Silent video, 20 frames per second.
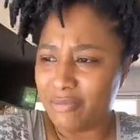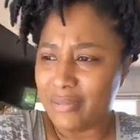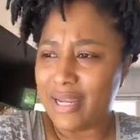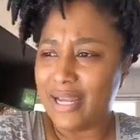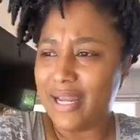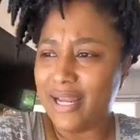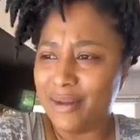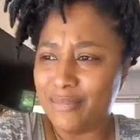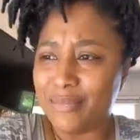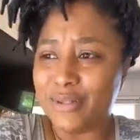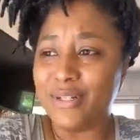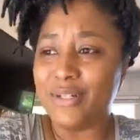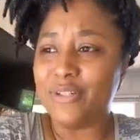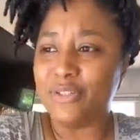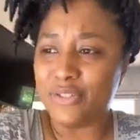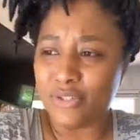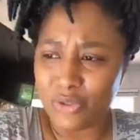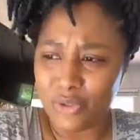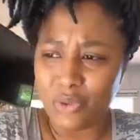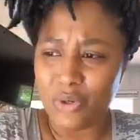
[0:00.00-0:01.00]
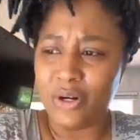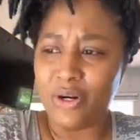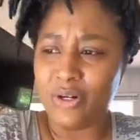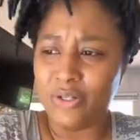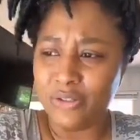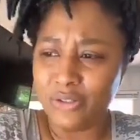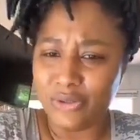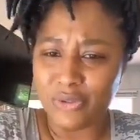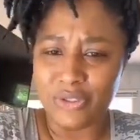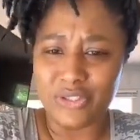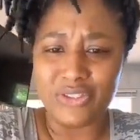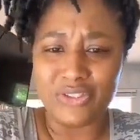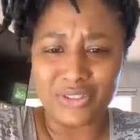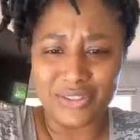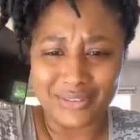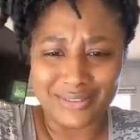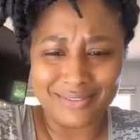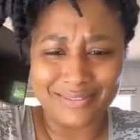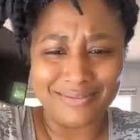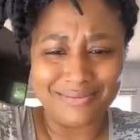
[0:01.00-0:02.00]
of man because you are a
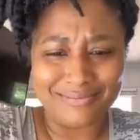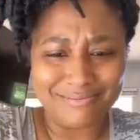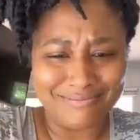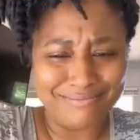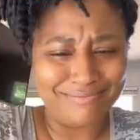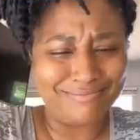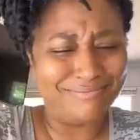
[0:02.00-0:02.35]
Christian.